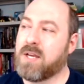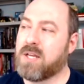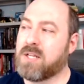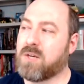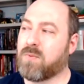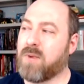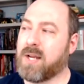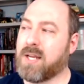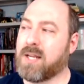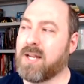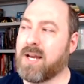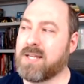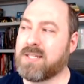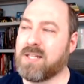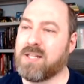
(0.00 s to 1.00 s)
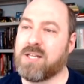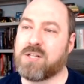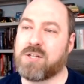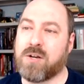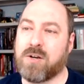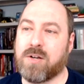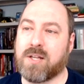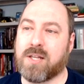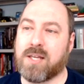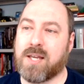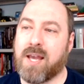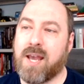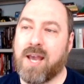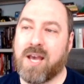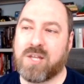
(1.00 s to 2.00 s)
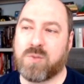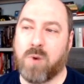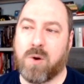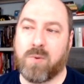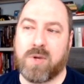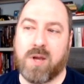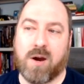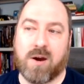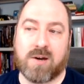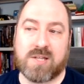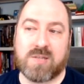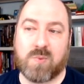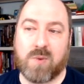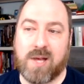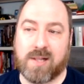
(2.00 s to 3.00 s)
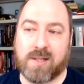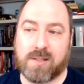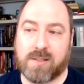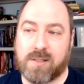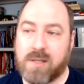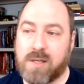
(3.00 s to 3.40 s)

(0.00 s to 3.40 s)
into recognizing the eternity as what we are as well.